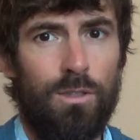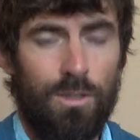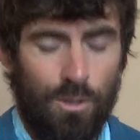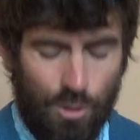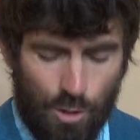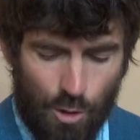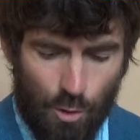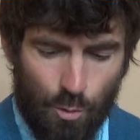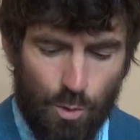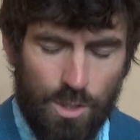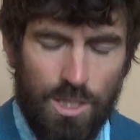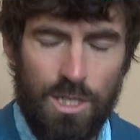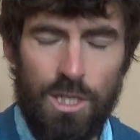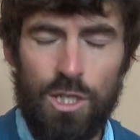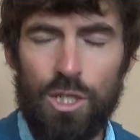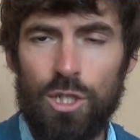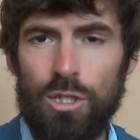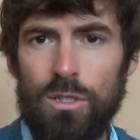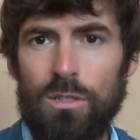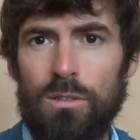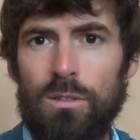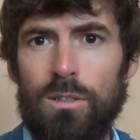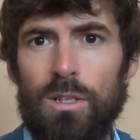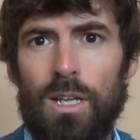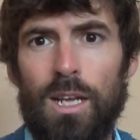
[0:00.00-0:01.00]

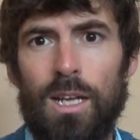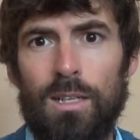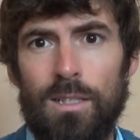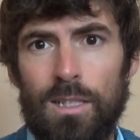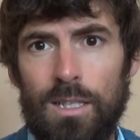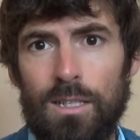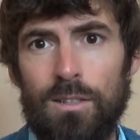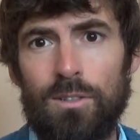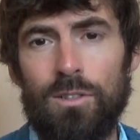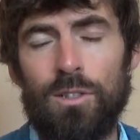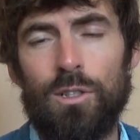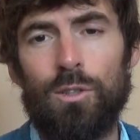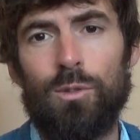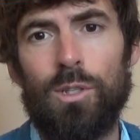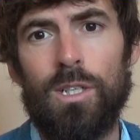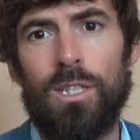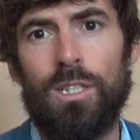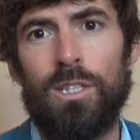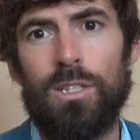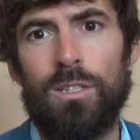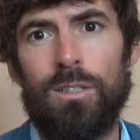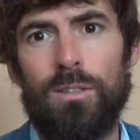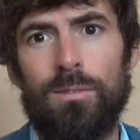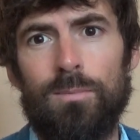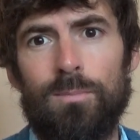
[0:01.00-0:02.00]
cohesion and
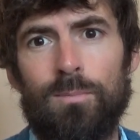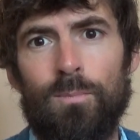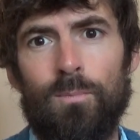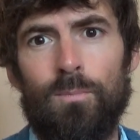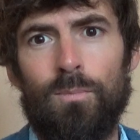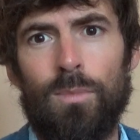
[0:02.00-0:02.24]
integration